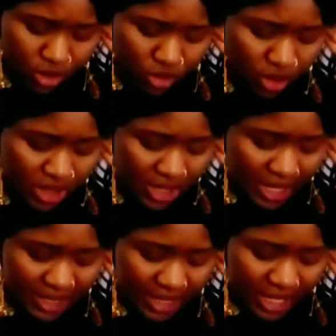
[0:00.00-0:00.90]
don't
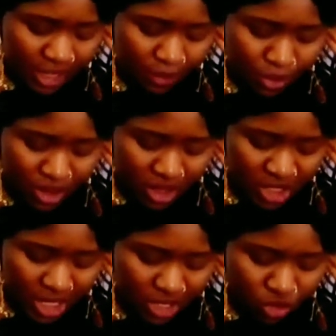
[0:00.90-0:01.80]
let anybody
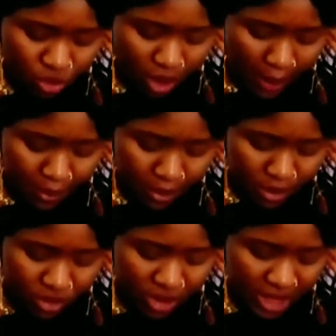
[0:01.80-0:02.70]
shut you up.
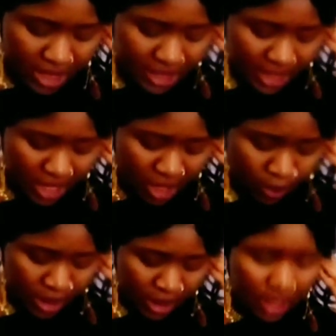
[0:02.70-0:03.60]
Don't let
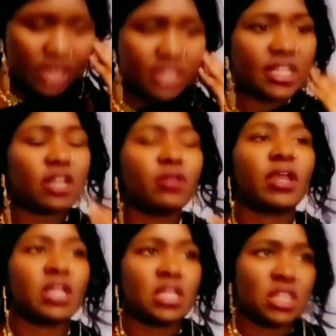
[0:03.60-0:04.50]
anyone tell you
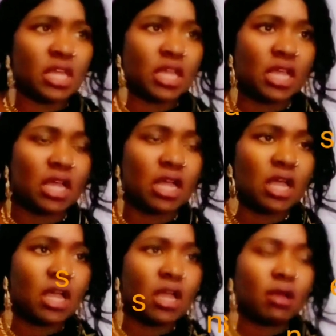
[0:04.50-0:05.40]
anything,
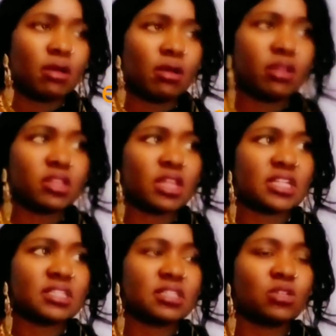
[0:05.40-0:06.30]

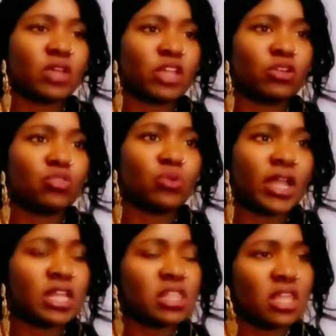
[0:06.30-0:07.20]
that you cannot do
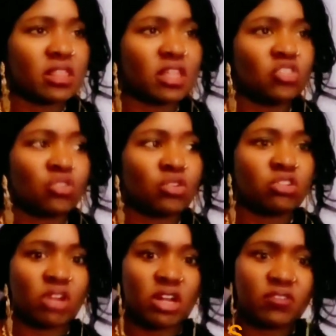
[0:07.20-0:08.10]
anything, that you're not
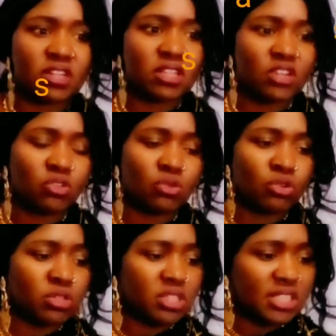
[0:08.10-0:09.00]
relevant, that you're
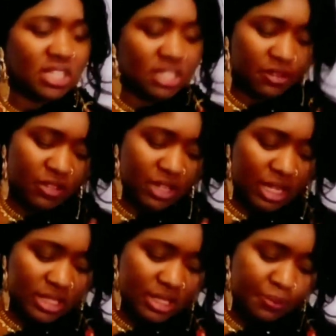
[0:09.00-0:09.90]
not
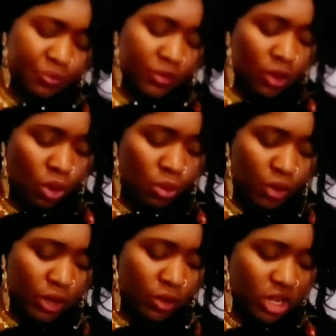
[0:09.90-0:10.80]
significant.
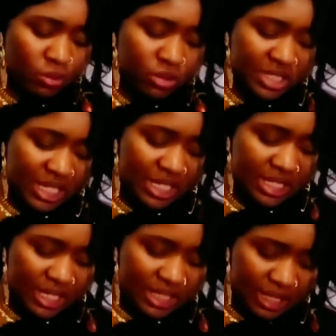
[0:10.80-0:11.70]
Wambui Collymore'S says
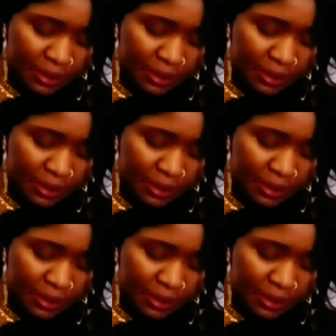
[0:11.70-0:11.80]
that